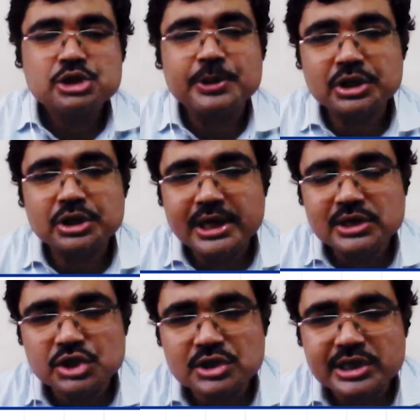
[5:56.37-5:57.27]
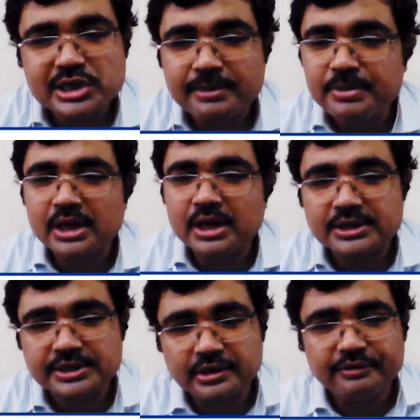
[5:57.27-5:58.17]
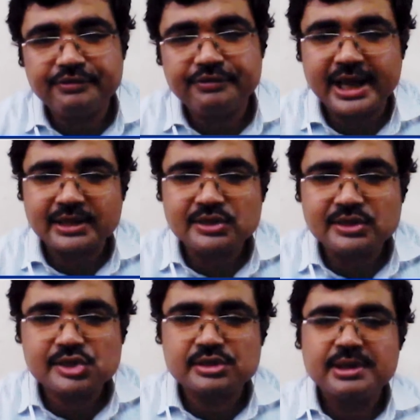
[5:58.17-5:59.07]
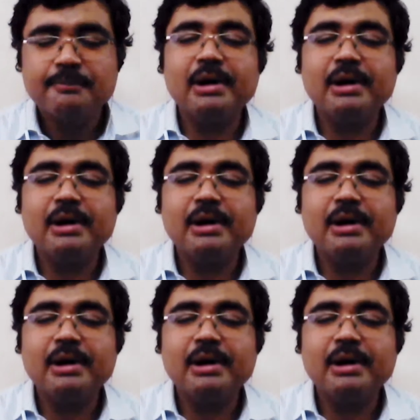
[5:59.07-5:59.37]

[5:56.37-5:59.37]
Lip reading: Specializations in MBA are there in finance,